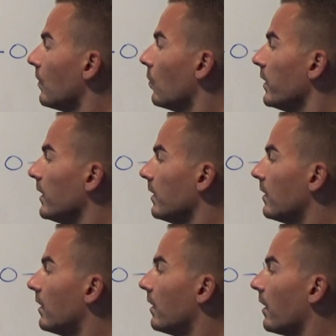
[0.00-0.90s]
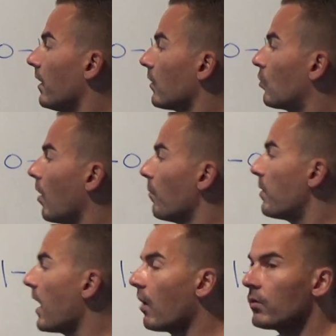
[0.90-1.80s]
we
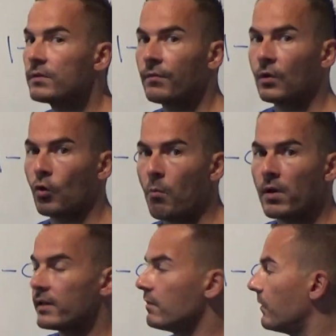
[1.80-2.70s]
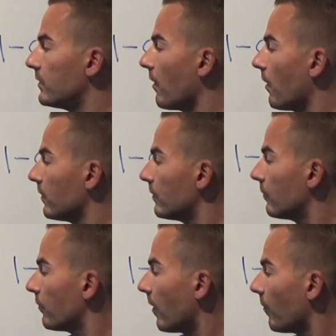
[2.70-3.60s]
compound the cumulative returns
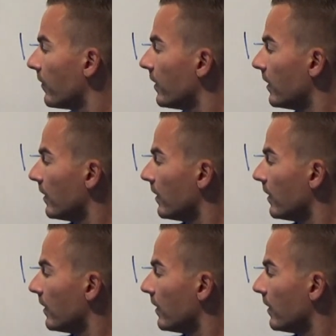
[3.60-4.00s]
from